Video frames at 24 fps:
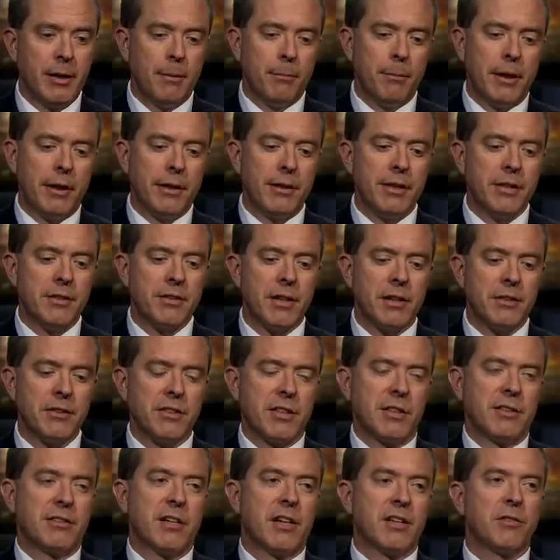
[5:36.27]
But it's
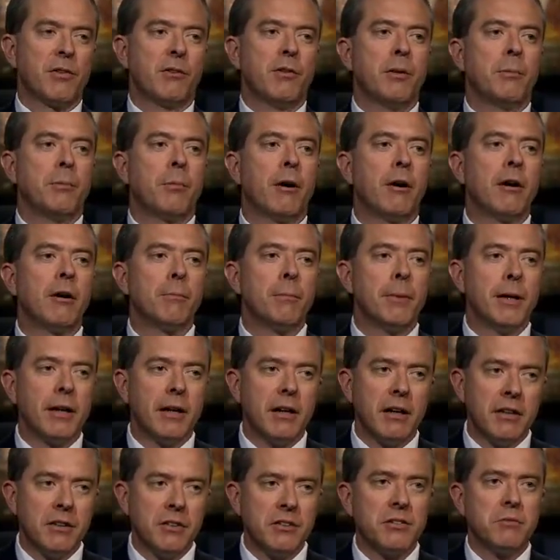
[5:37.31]
unsuccessful in part
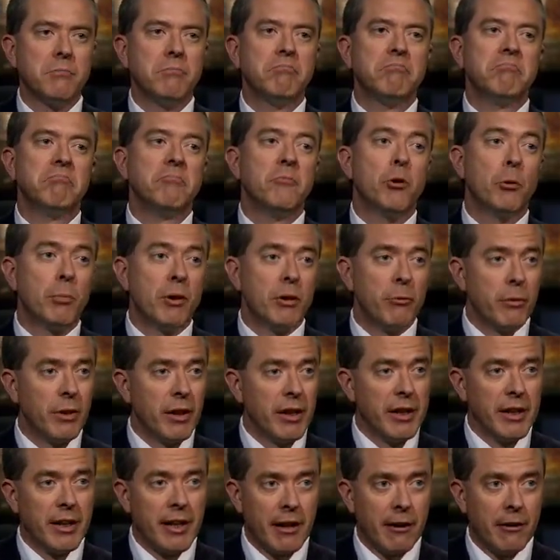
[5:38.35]
because nobody
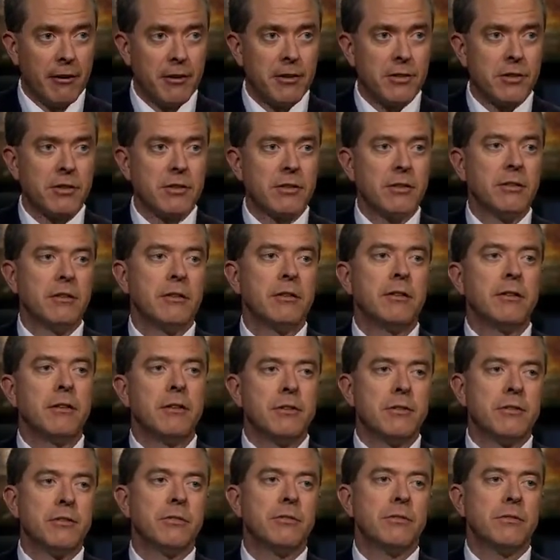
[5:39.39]
really cares.
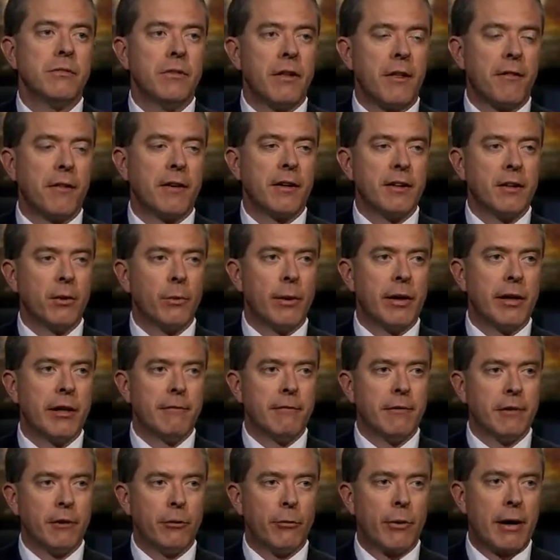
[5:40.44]
There's nothing in the way
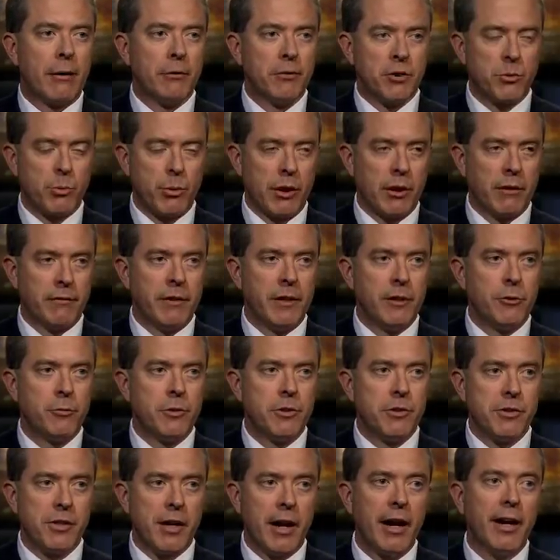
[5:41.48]
of a groundswell of
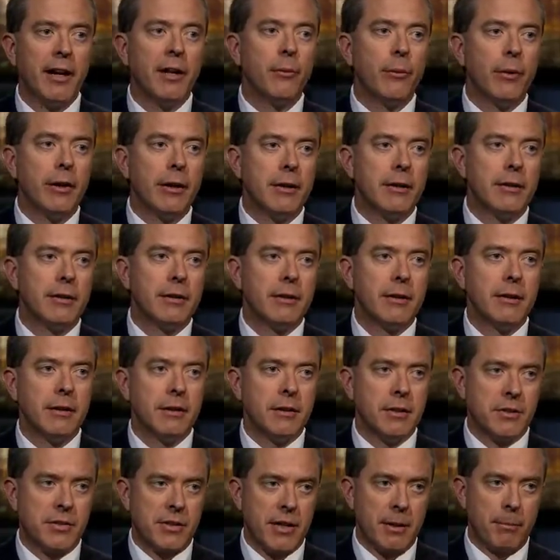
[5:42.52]
interest anywhere
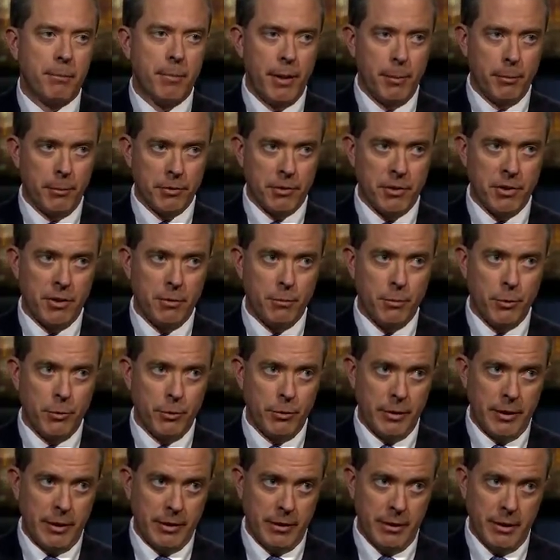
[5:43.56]
to send people to the
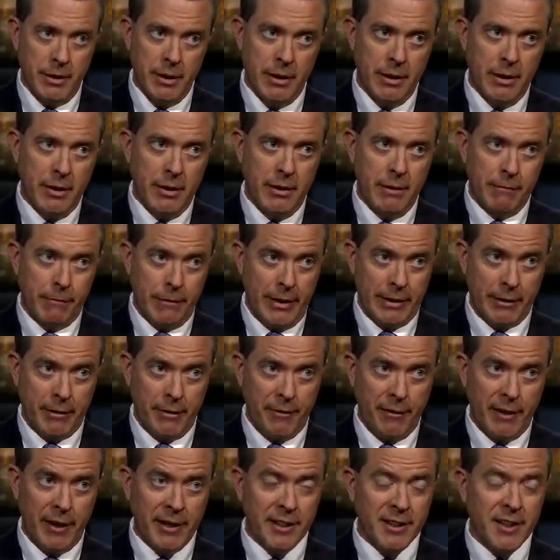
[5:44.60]
moon. And frankly,
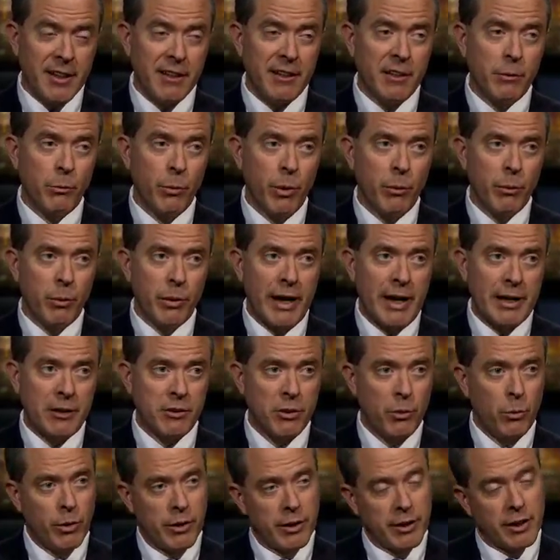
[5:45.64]
the idea that we would
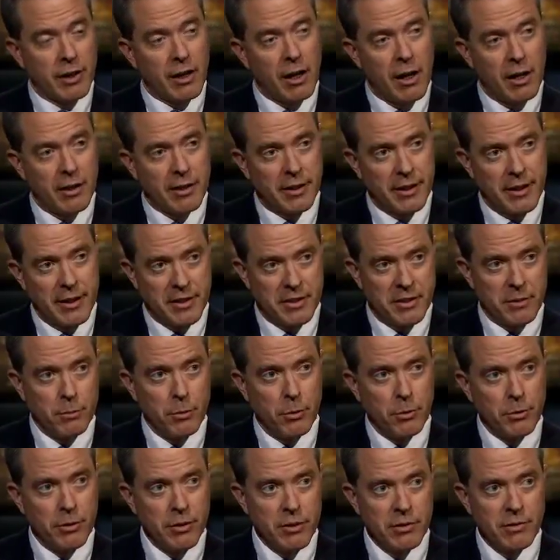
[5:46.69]
actually want to colonize the
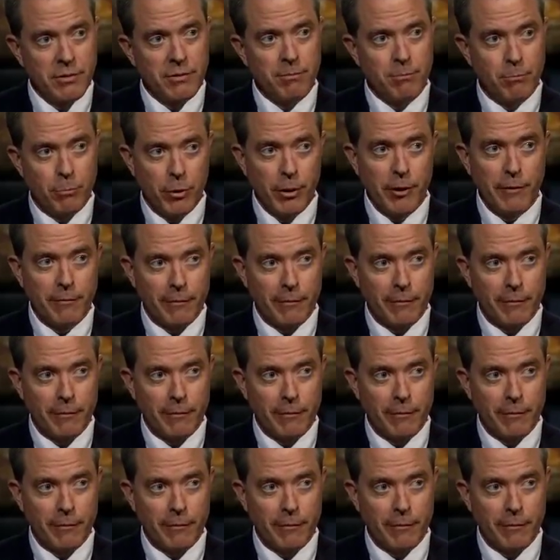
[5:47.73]
moon is pretty